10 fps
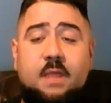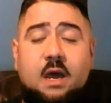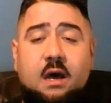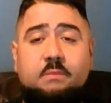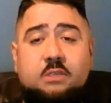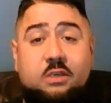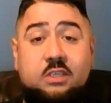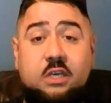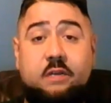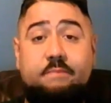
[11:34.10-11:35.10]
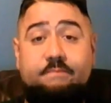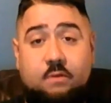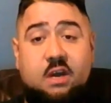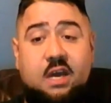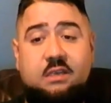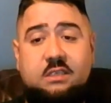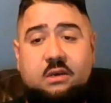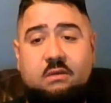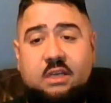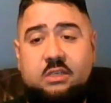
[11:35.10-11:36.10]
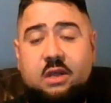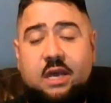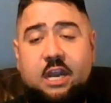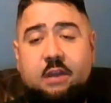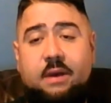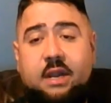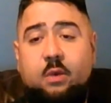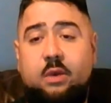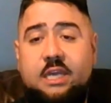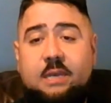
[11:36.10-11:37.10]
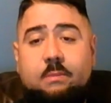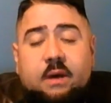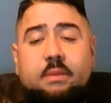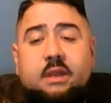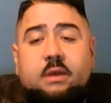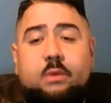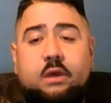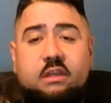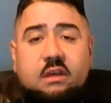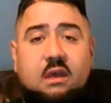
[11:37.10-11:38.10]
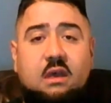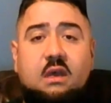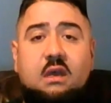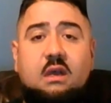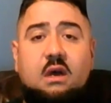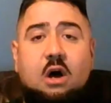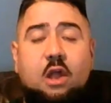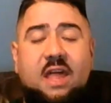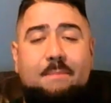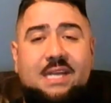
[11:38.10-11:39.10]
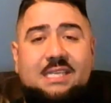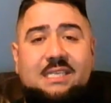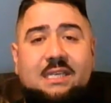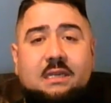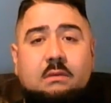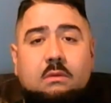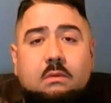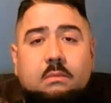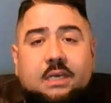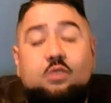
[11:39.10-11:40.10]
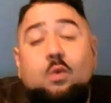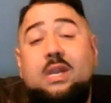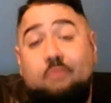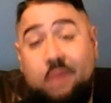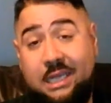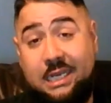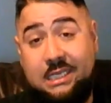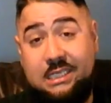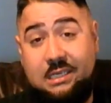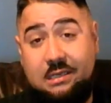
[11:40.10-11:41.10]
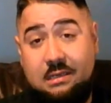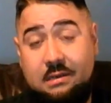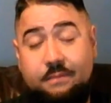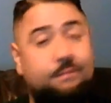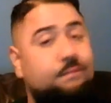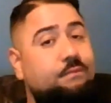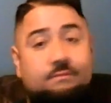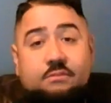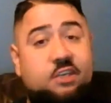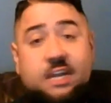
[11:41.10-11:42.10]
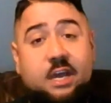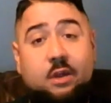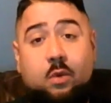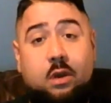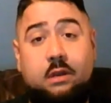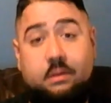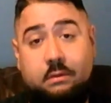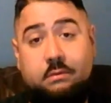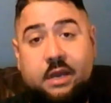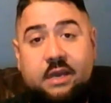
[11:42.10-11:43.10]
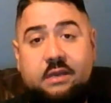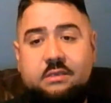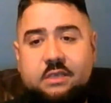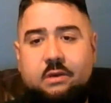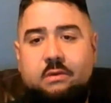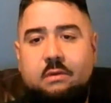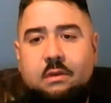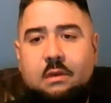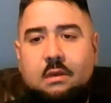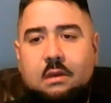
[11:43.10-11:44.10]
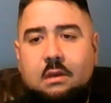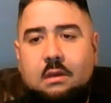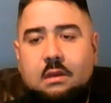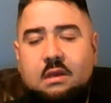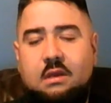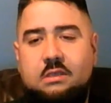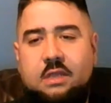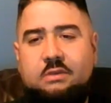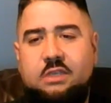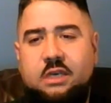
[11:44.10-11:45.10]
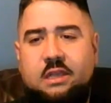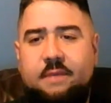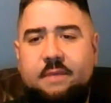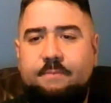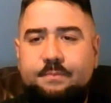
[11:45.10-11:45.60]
So he's good. Okay, so that's all I care about. I don't want to keep pumping him with all that medicine because when he really needs it, shit ain't gonna work. Okay, so that was a good thing.